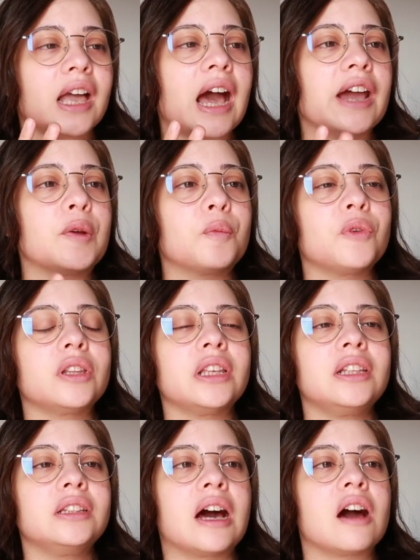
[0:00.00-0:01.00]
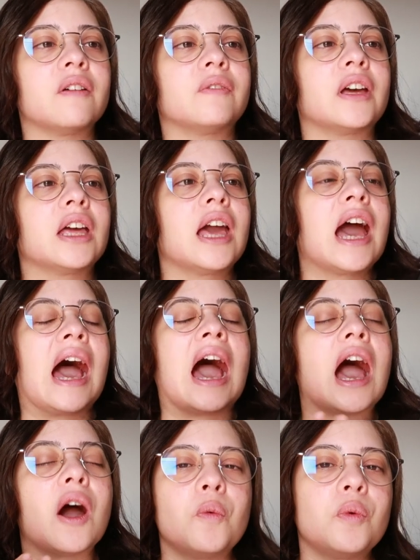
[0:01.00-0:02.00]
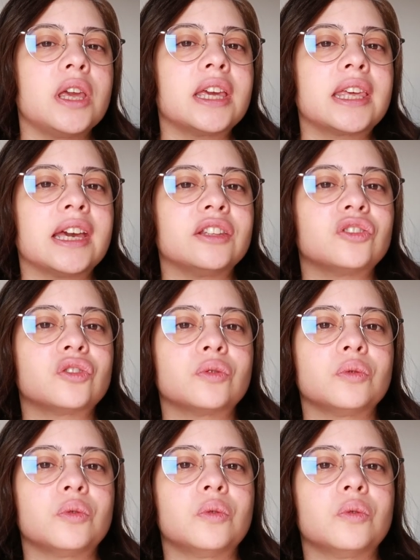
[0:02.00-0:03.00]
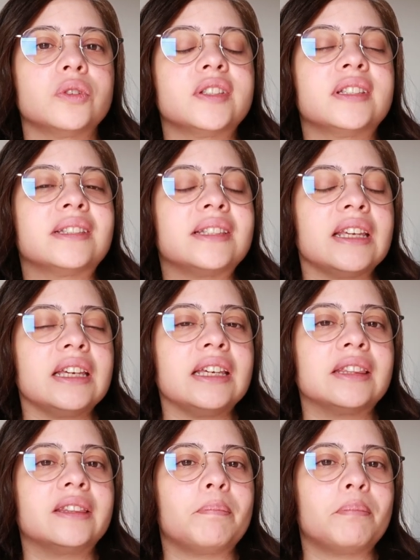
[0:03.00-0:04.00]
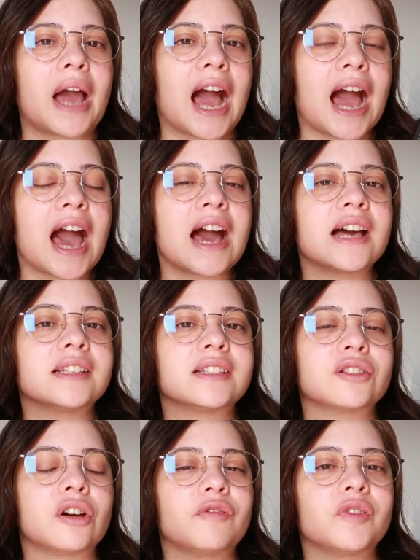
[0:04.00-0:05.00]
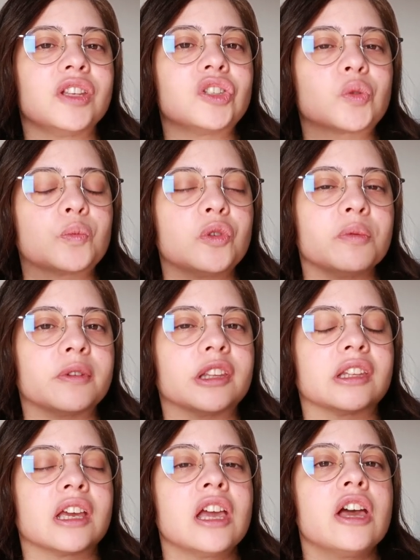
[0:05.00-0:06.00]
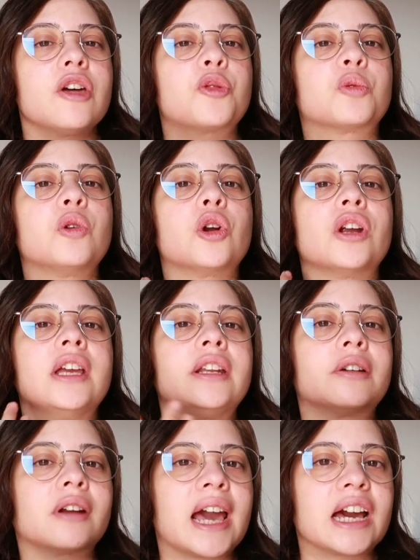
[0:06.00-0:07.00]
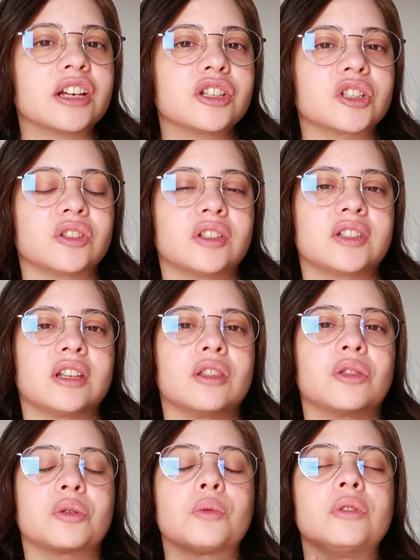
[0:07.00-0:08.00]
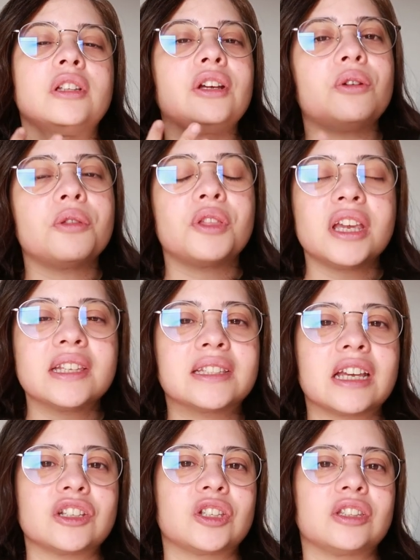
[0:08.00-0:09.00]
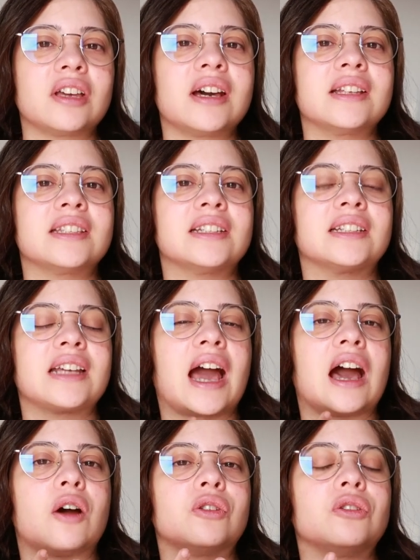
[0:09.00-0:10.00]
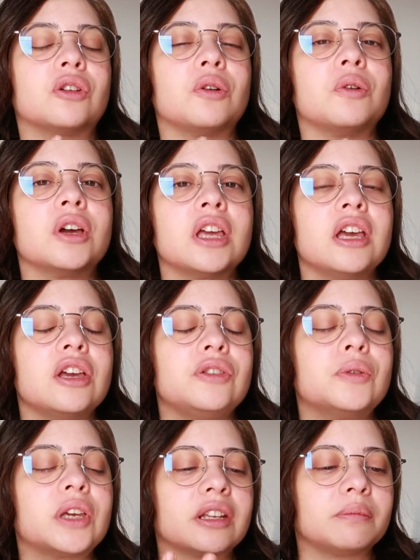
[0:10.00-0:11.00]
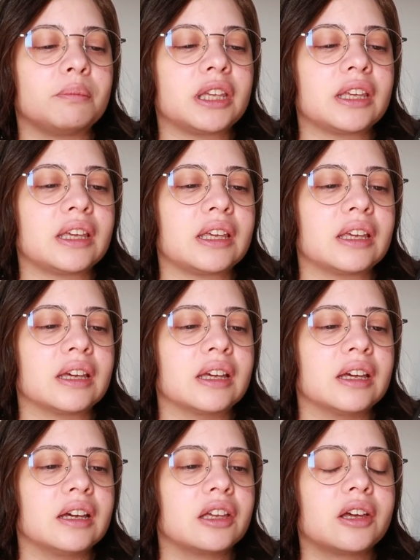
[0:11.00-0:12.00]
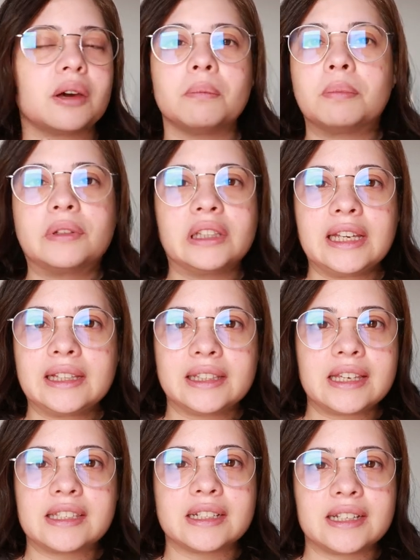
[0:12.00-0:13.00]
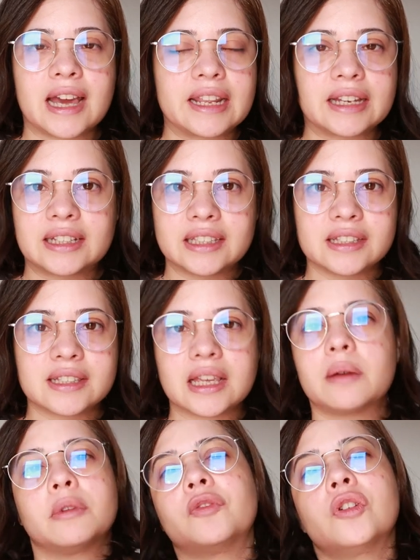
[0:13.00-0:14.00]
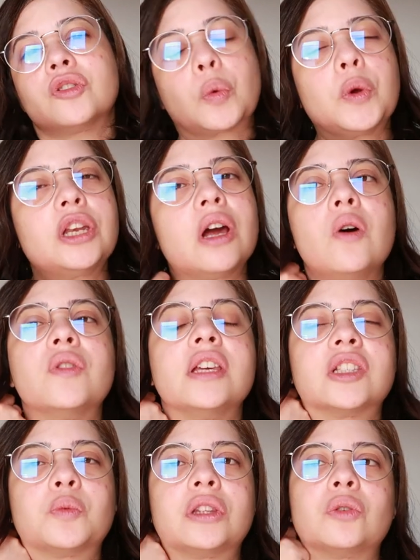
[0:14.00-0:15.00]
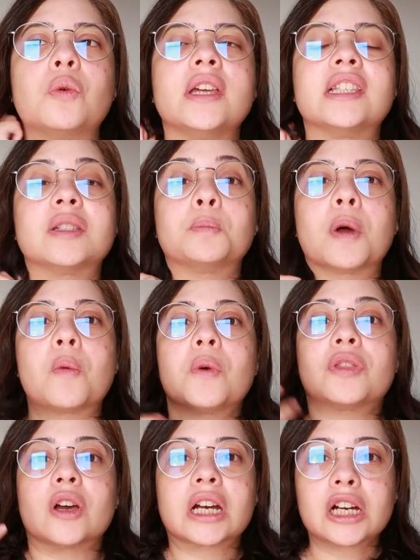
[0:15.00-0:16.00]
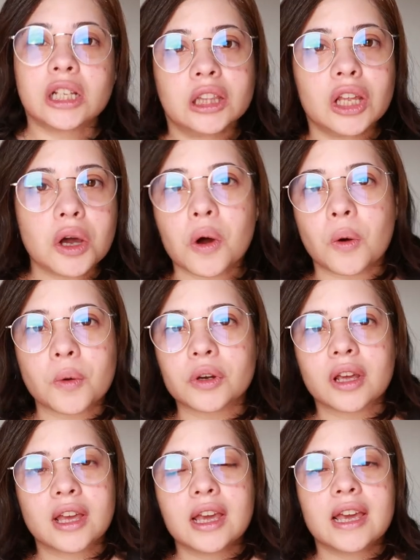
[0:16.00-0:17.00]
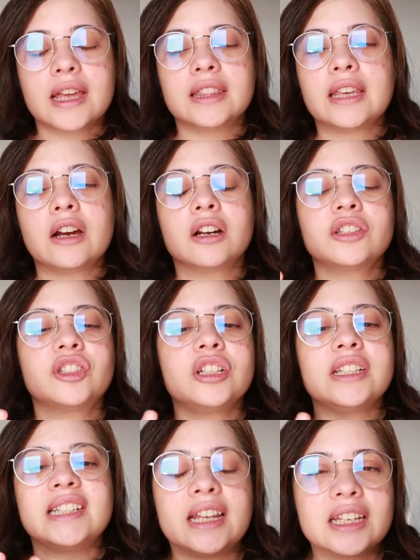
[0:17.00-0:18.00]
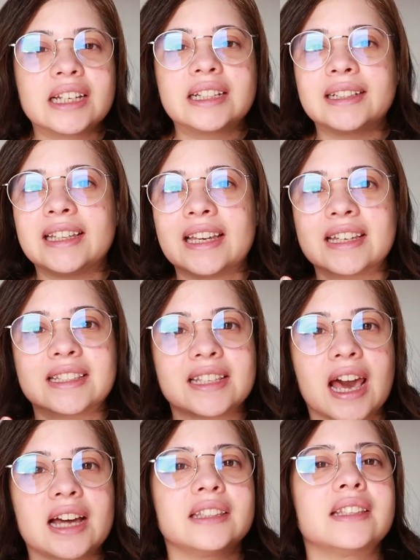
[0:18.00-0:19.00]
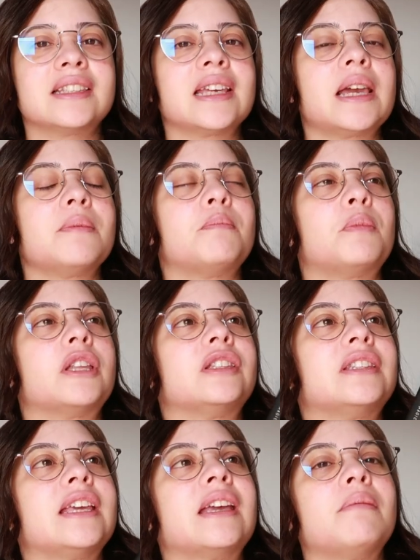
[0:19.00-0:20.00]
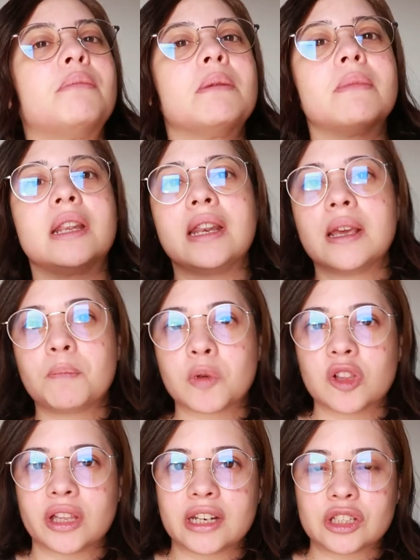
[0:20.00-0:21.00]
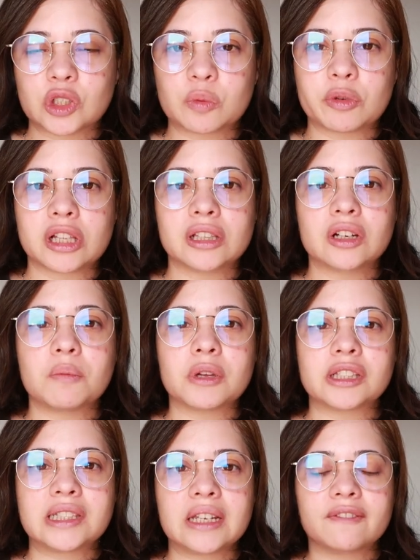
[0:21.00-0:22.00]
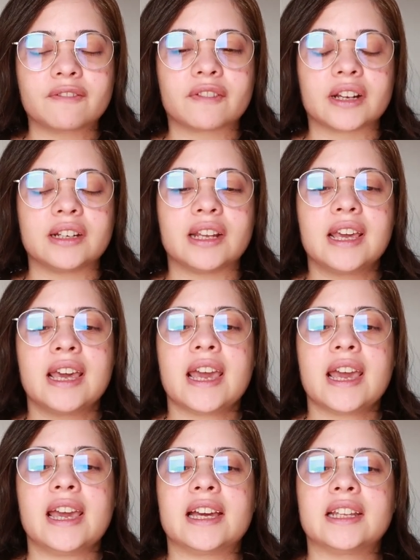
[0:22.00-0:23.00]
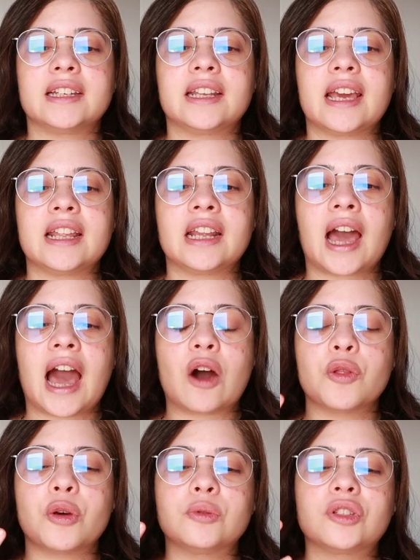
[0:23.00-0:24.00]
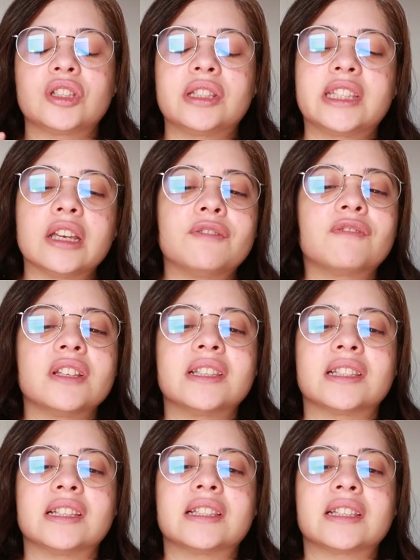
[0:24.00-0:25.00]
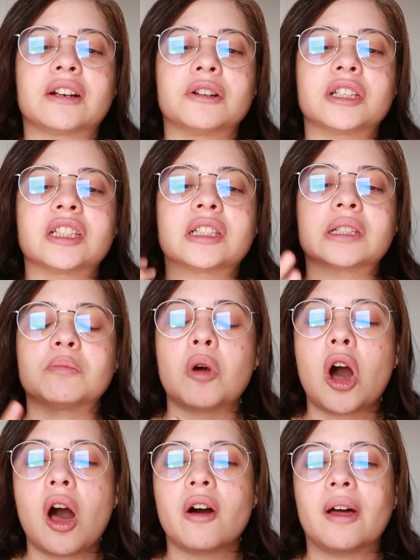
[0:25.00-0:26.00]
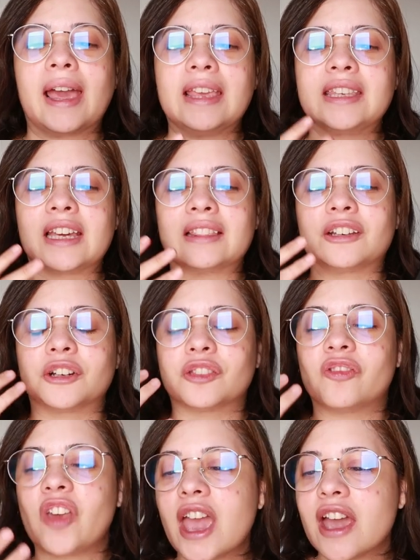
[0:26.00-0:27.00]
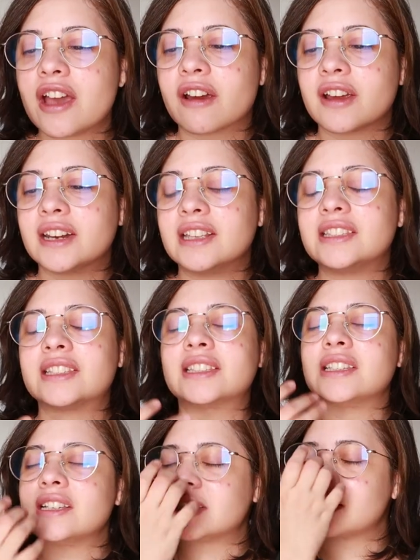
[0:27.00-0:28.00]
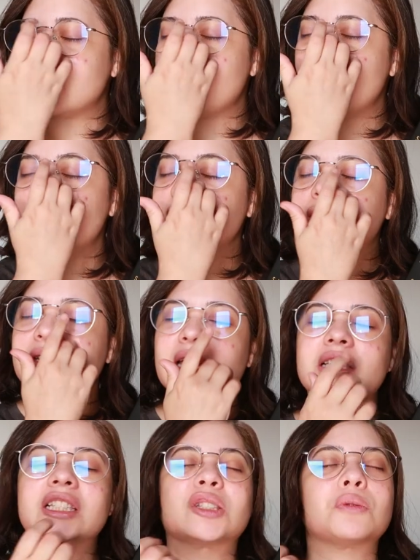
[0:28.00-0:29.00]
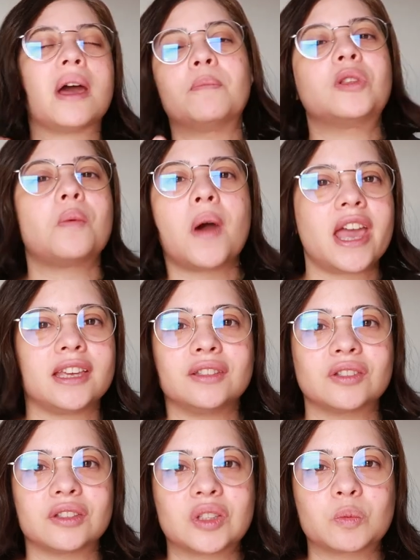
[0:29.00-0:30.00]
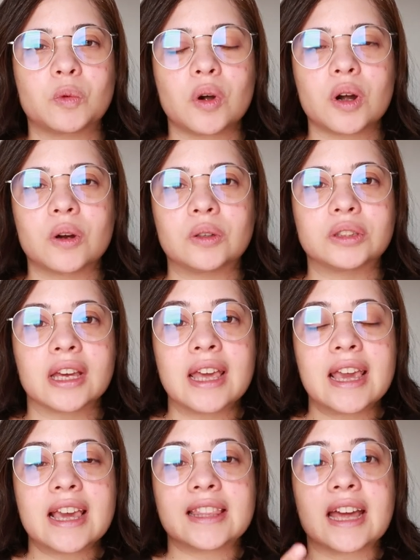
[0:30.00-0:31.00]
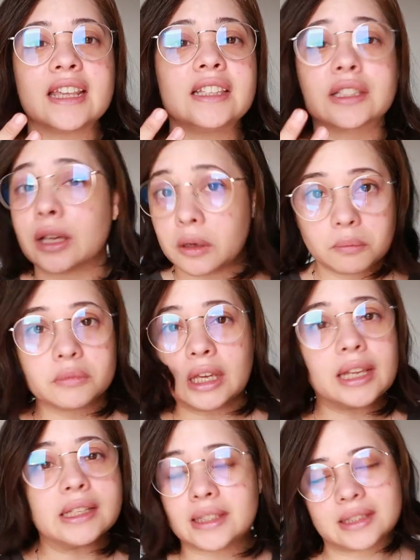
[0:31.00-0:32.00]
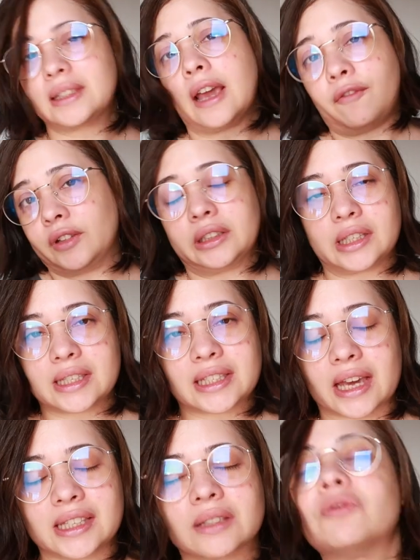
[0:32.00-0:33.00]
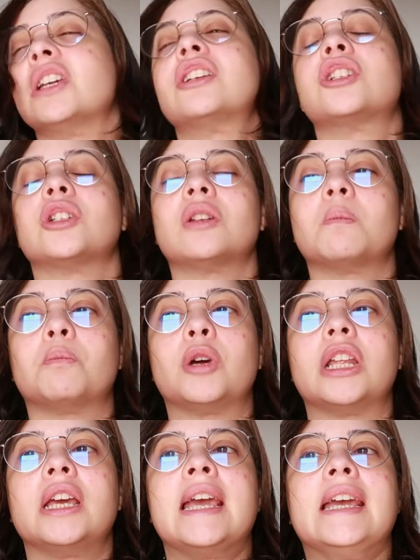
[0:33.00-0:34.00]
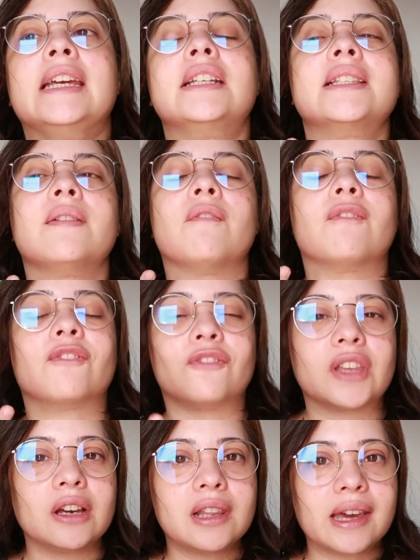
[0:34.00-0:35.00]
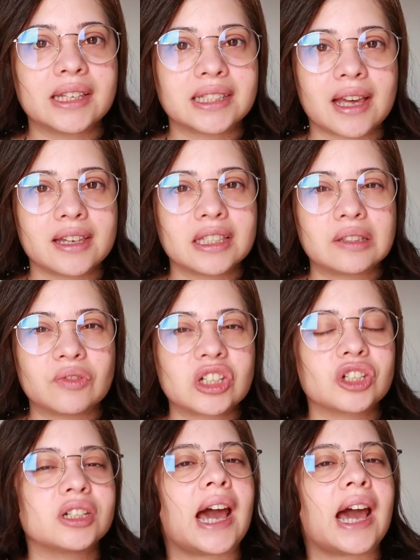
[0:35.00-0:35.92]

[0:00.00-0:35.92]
I really love how we get to see the past of this woman through her interactions and through little things that she does, and how, you know, you can be completely genetically the same. And of course we know this with twins, but with the clone, they are genetically exactly the same, but they can be manipulated to be a little bit different, and how those differences are small and yet they're there, and it's just you get swept away into this world that is it's definitely science fiction, but it doesn't feel like science fiction.